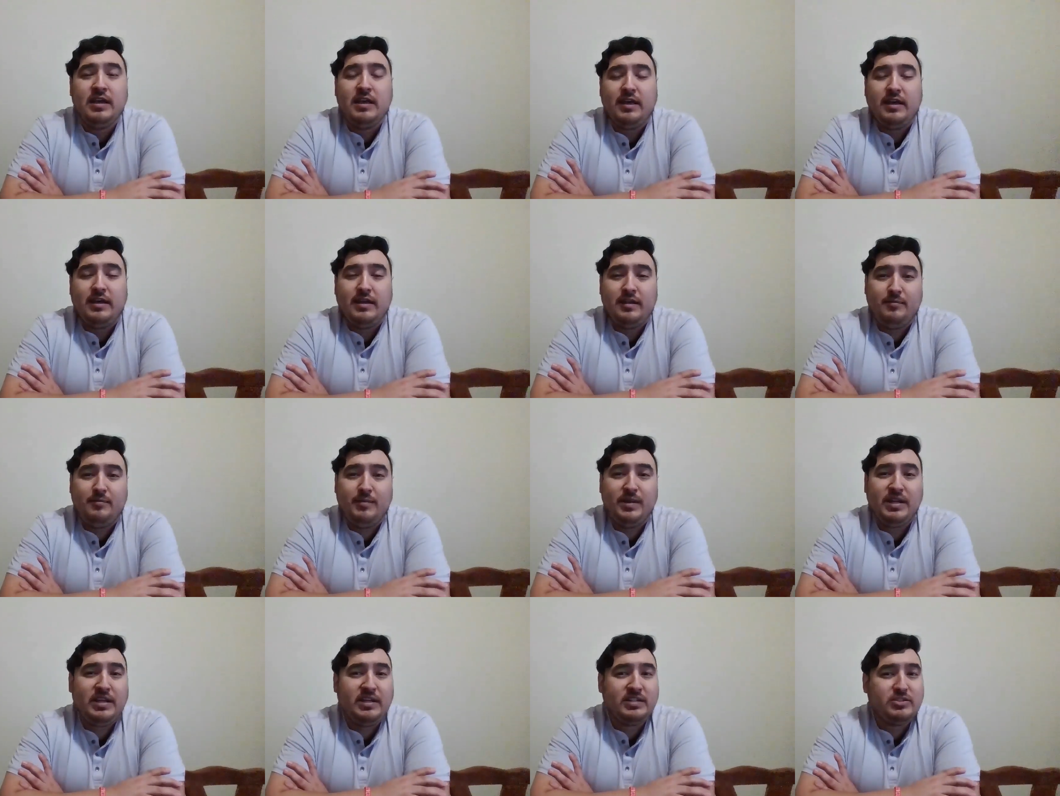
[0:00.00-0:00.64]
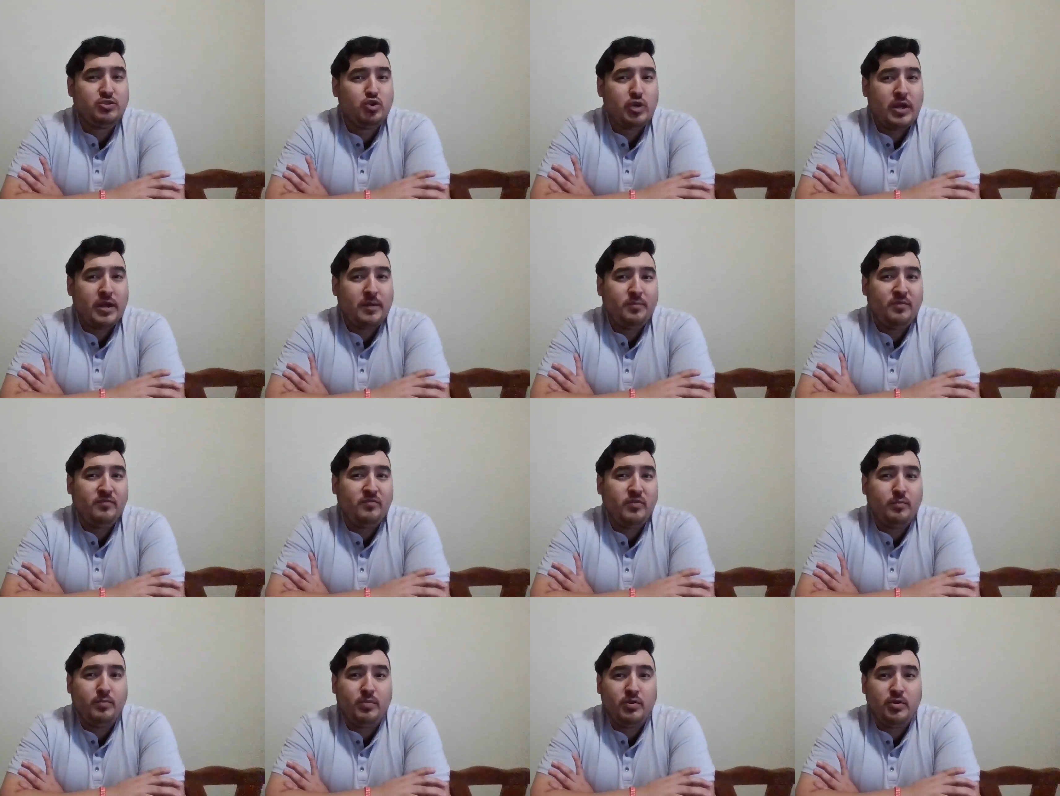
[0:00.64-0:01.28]
um, any type of
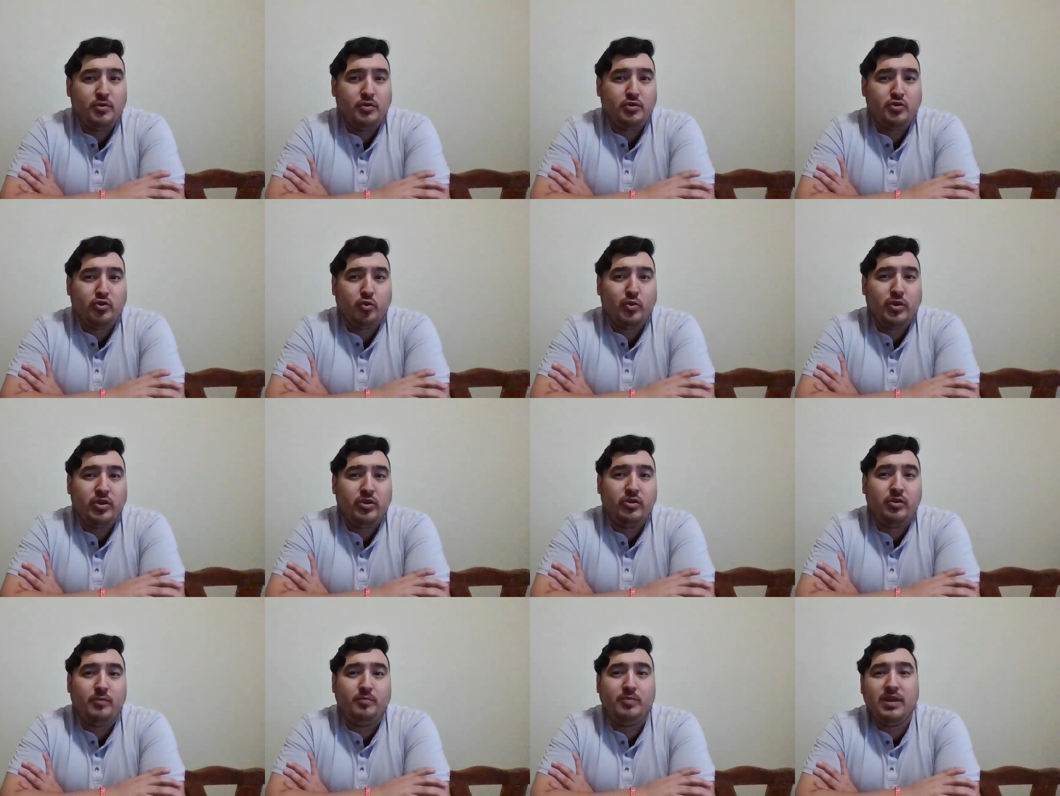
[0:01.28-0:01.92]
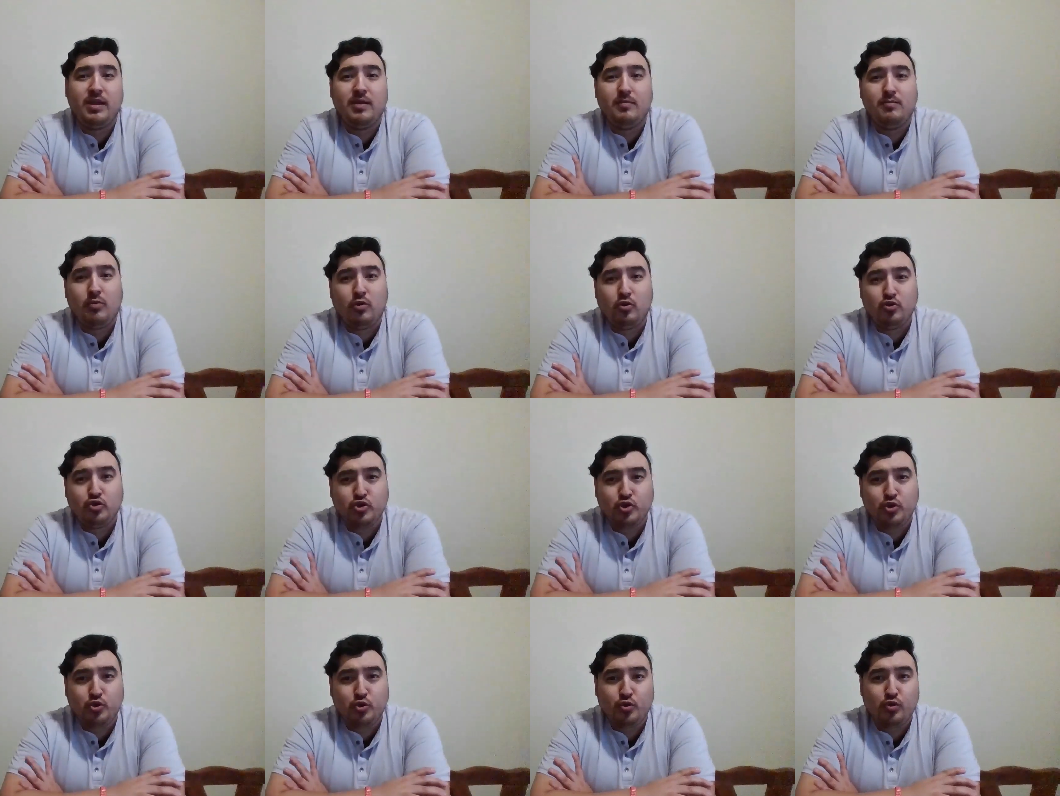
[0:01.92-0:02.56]
abuse, whether it be
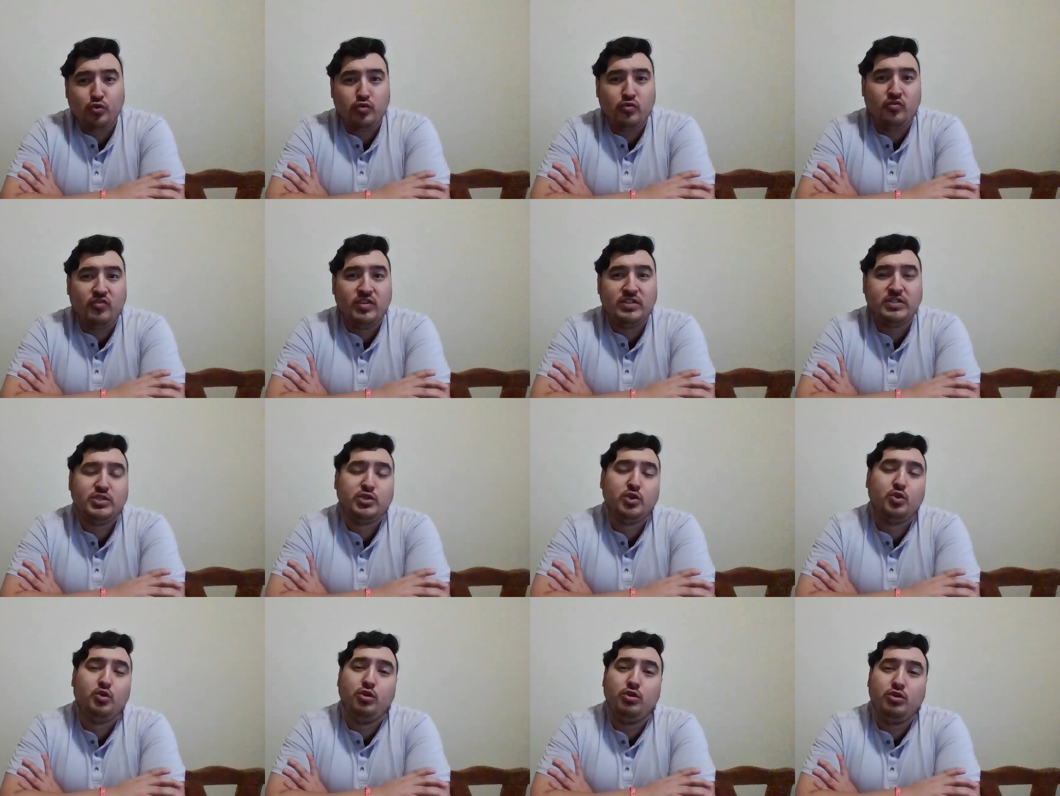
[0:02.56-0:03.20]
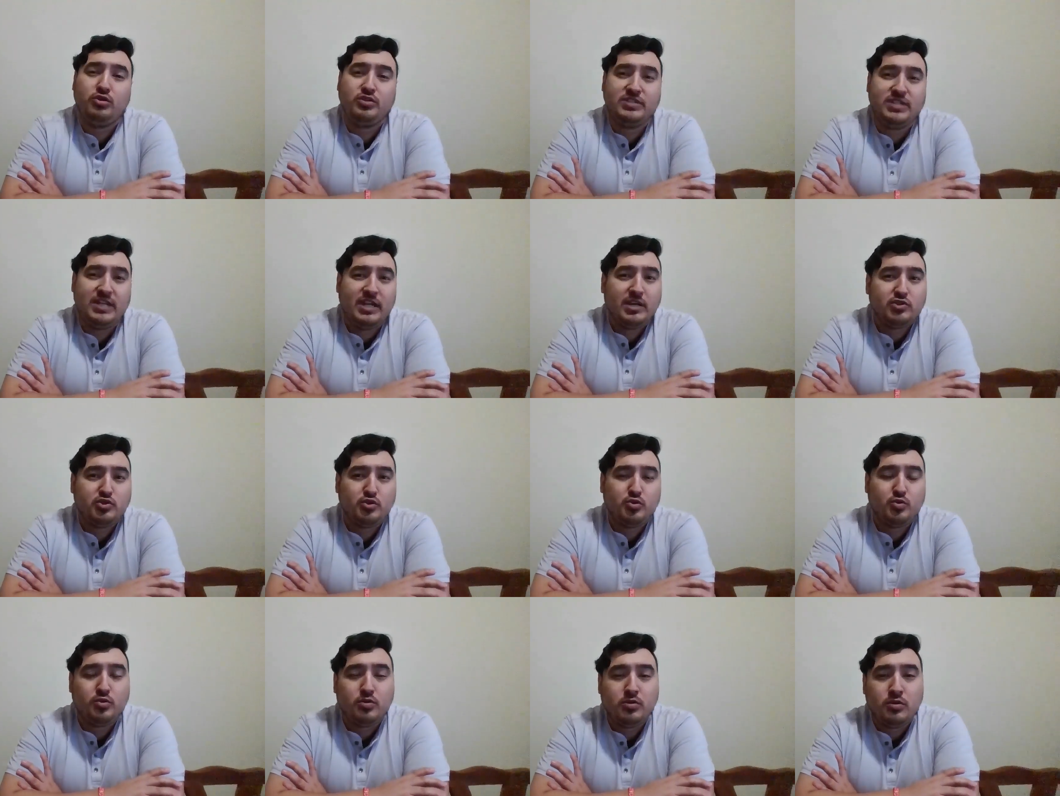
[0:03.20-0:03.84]
emotional, physical, or
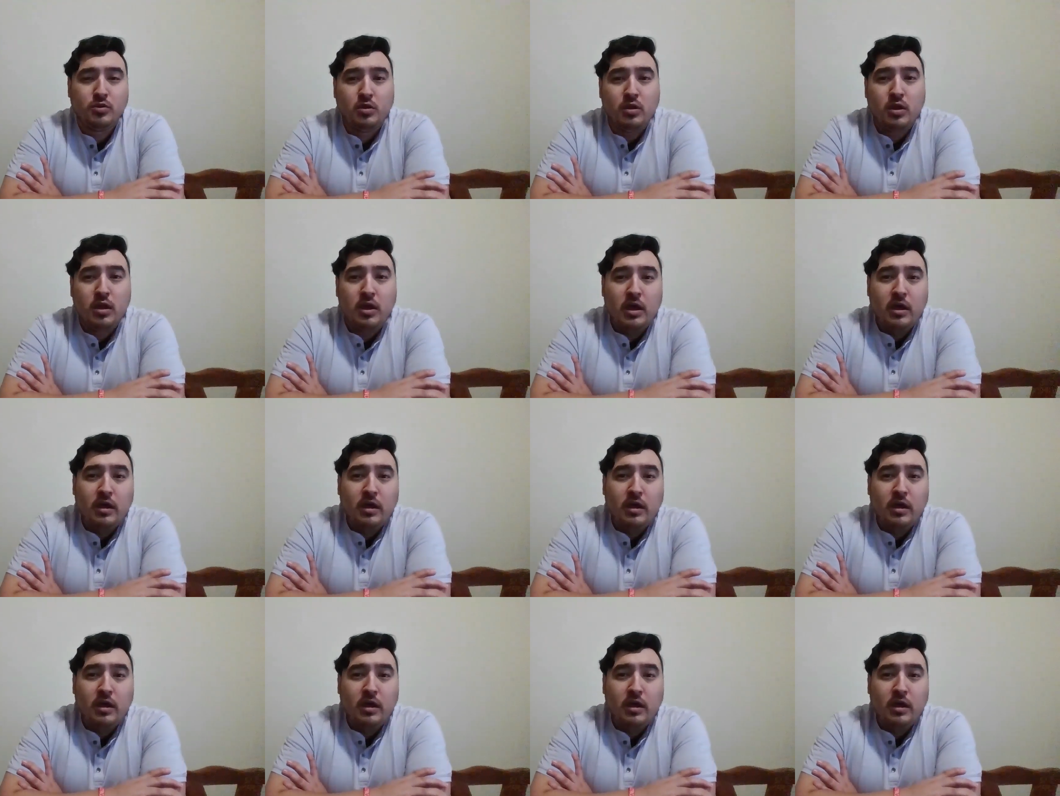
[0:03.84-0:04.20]
sexual.